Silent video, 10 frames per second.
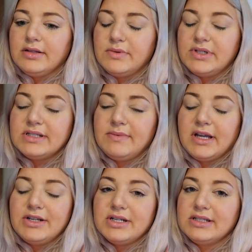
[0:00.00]
So we just
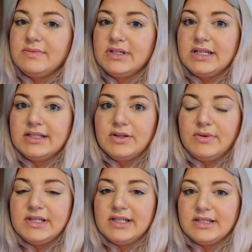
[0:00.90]
make adjustments as
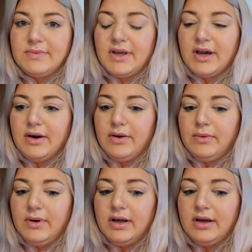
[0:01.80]
always as we
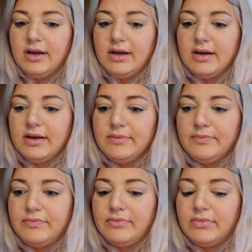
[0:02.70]
go.
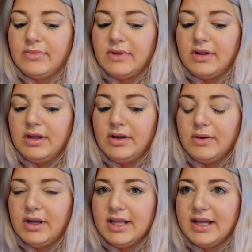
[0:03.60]
You
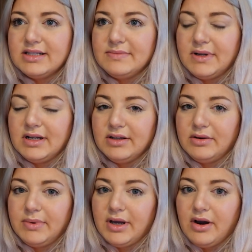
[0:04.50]
know, I think it's been a
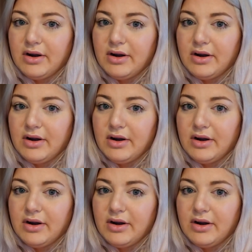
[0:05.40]
little bit